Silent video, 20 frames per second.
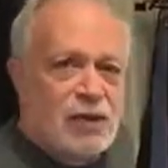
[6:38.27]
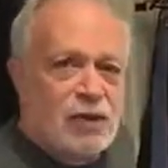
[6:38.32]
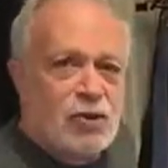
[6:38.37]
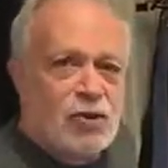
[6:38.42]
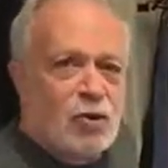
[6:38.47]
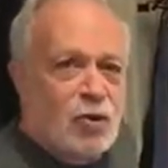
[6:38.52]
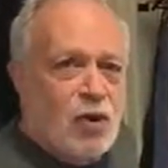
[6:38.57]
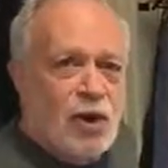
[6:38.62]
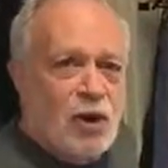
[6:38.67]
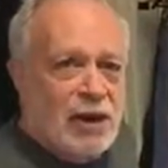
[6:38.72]

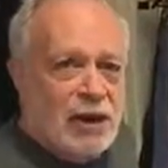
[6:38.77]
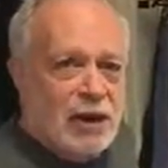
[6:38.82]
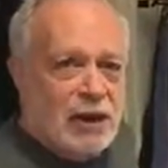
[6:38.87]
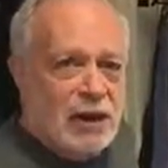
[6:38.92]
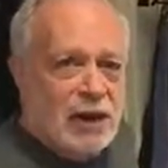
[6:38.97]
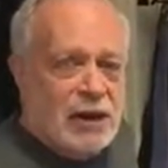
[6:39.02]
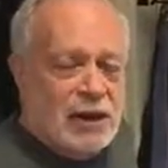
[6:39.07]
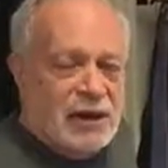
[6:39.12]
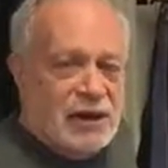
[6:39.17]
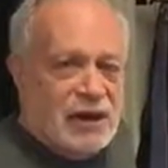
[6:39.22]
drawing
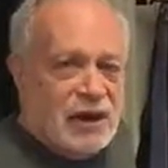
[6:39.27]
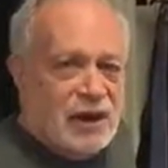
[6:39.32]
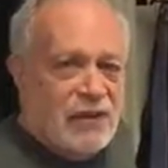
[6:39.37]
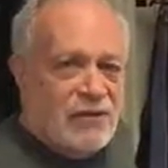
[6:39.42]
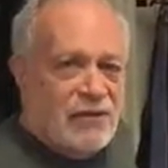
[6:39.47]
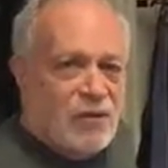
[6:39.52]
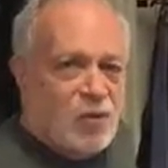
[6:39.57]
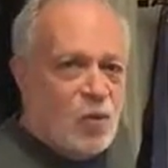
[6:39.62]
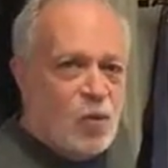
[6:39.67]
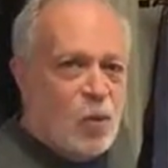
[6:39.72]

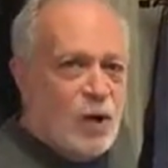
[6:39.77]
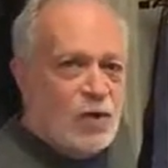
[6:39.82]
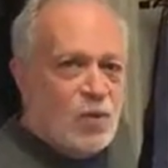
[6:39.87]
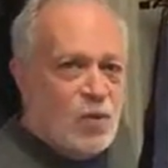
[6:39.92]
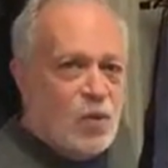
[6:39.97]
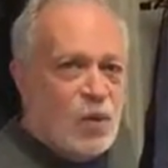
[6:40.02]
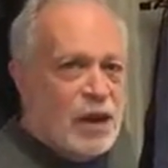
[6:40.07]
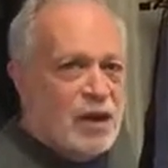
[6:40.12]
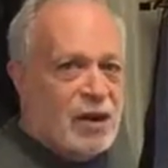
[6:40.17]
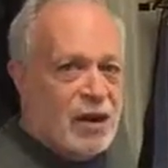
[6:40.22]
of what
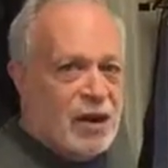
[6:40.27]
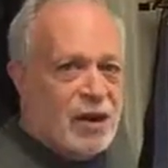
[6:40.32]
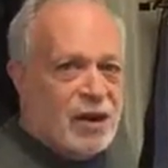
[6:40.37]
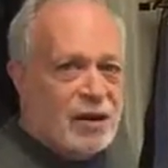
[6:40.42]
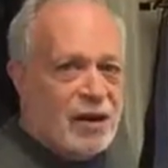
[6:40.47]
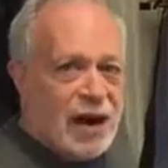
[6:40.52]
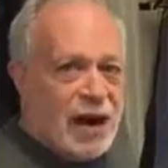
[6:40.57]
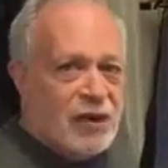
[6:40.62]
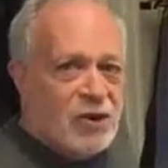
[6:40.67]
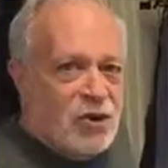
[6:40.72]
we
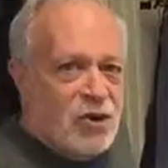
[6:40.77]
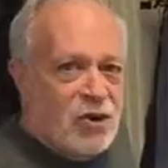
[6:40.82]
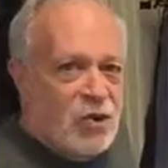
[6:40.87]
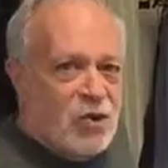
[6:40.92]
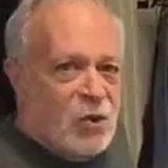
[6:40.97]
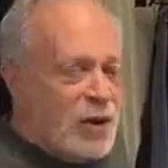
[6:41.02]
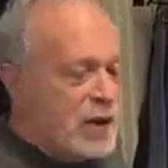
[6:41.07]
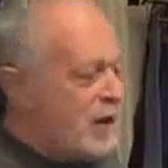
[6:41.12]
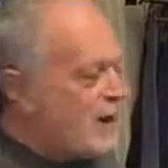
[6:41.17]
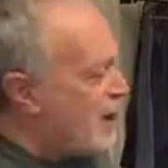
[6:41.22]
are and who
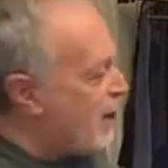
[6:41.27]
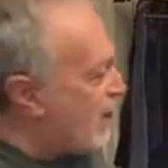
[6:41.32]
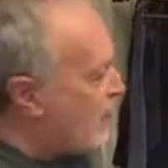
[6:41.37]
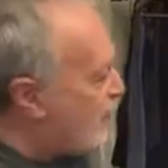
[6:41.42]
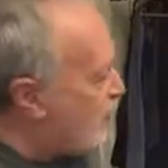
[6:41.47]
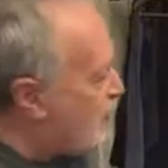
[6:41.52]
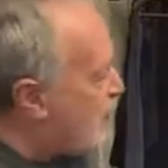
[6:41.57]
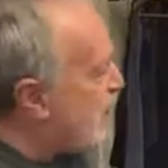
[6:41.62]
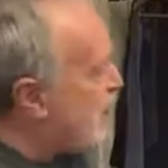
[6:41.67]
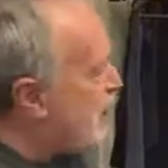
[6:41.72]
we can
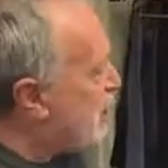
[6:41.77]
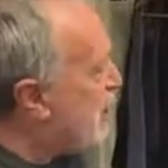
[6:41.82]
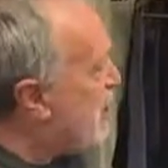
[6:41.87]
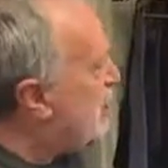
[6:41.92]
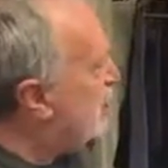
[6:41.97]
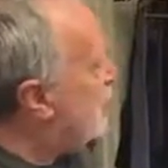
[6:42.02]
be.